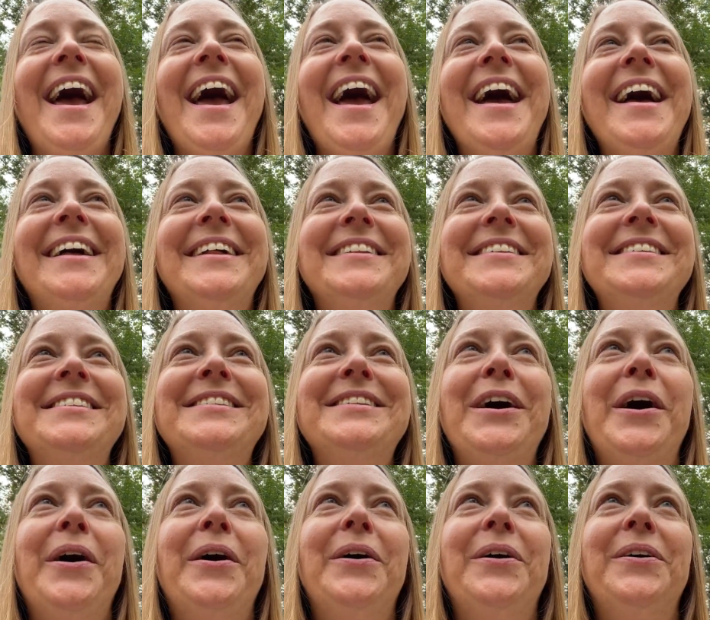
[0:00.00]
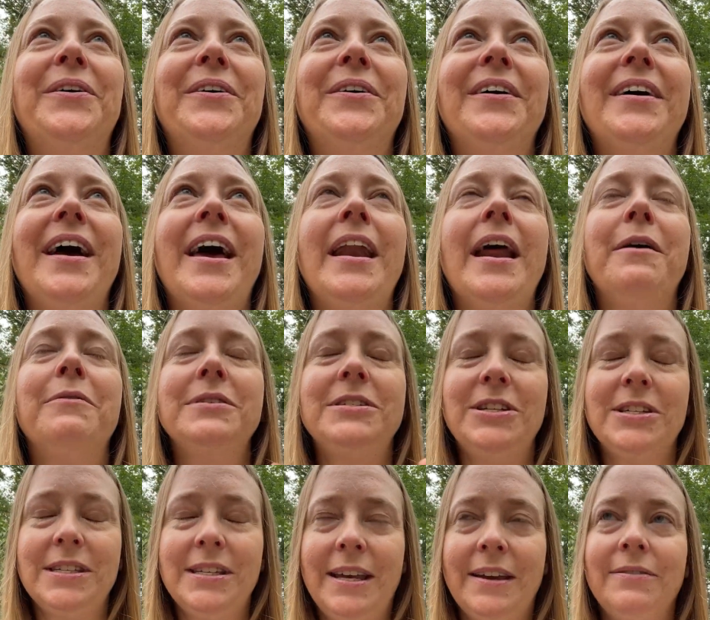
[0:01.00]
And I was
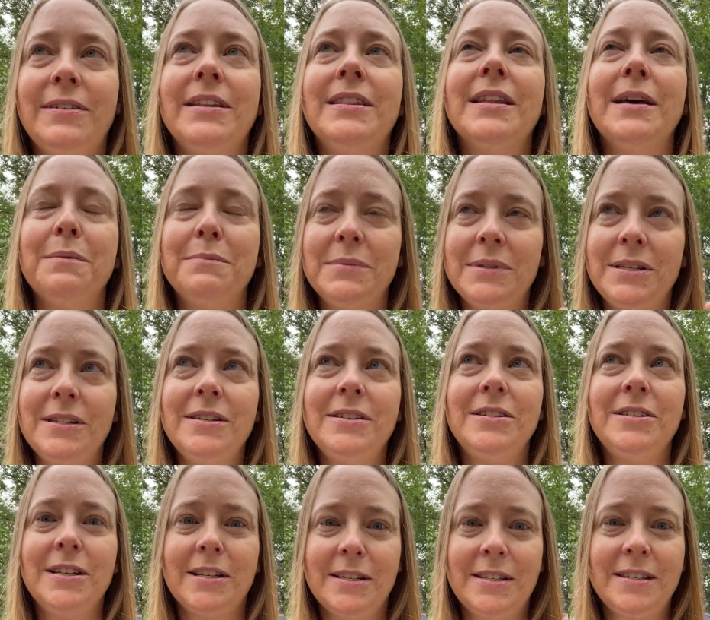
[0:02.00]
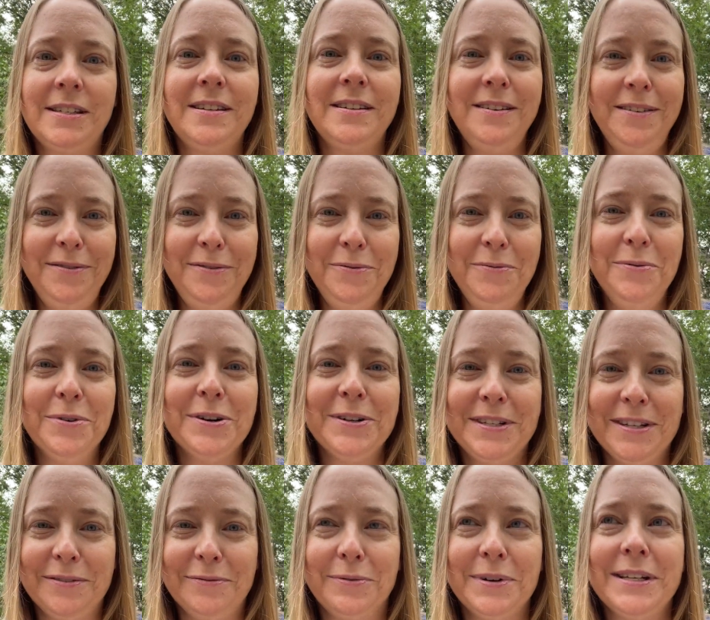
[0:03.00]
just giving them just
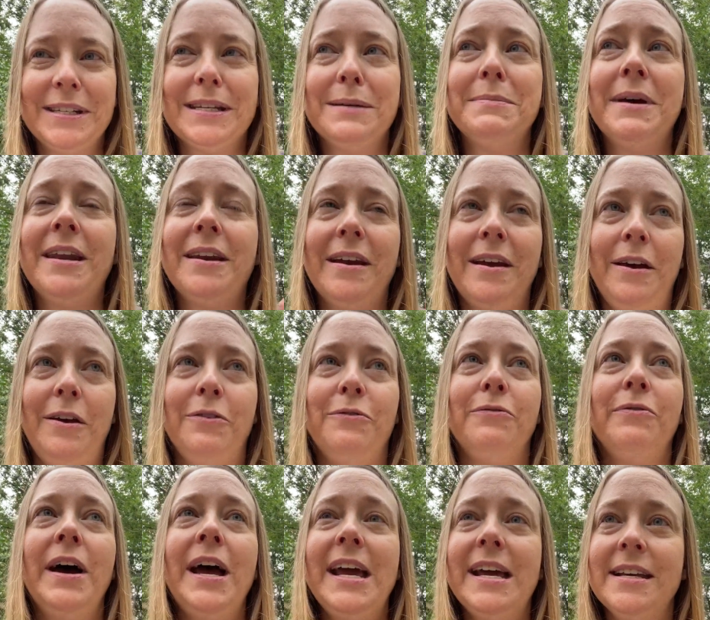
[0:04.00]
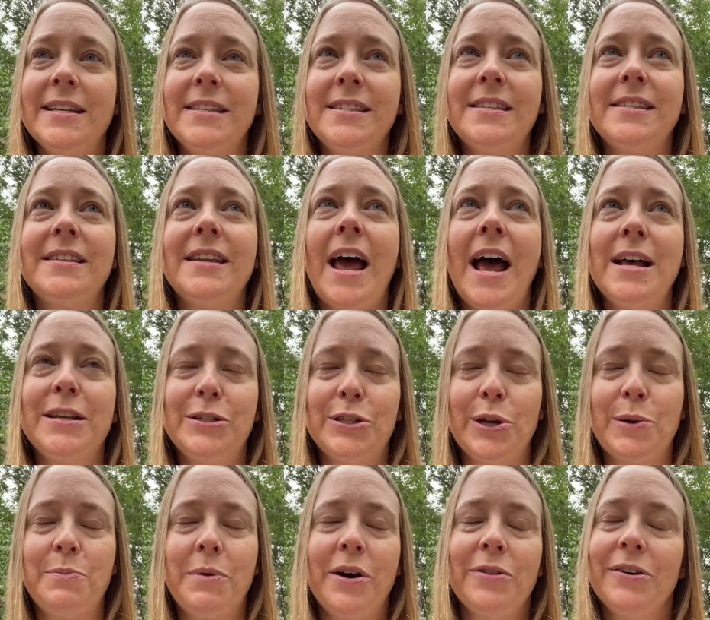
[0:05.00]
words of wisdom and advice as
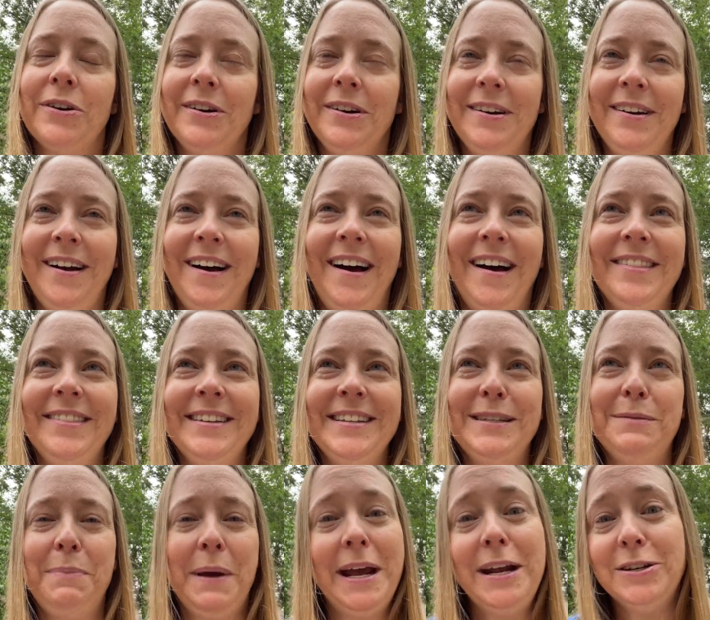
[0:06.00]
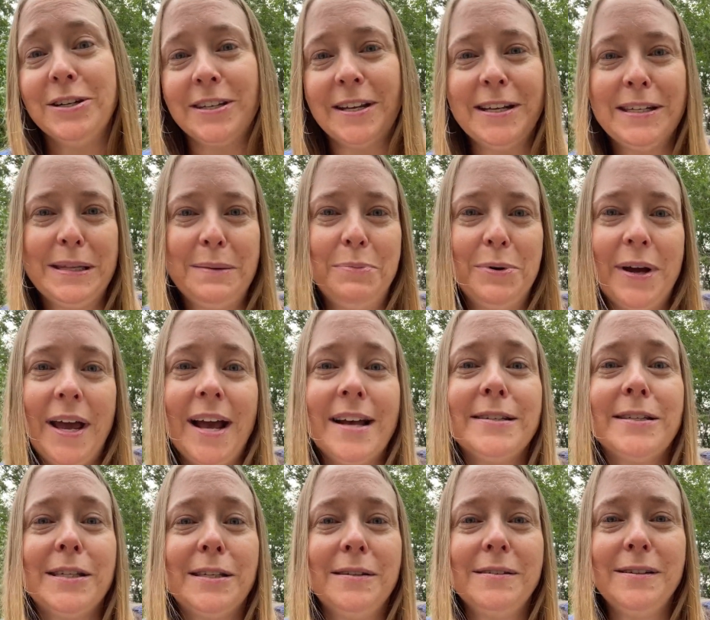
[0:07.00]
their mother on these pages, because the book
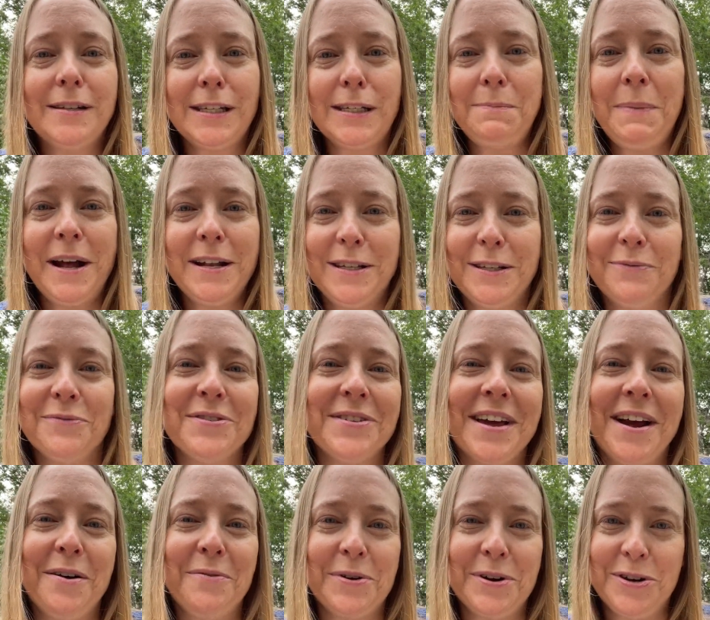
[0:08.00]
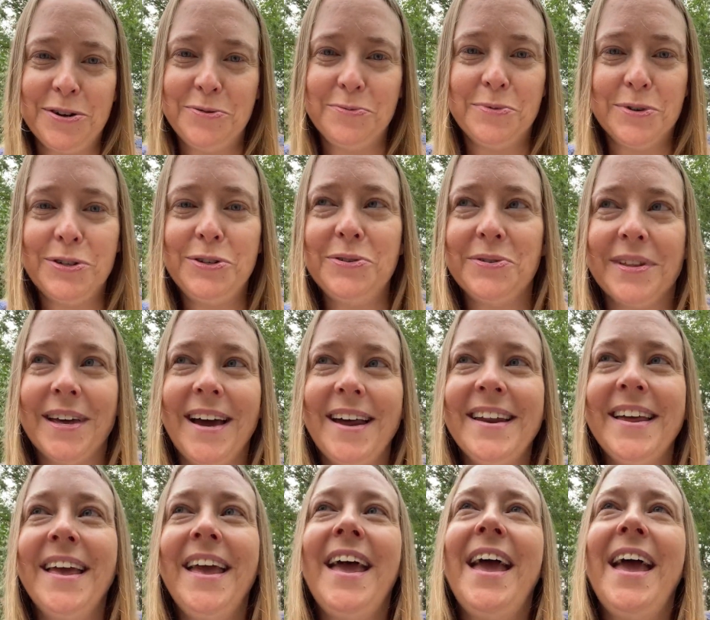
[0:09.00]
has spots for that where you would do that.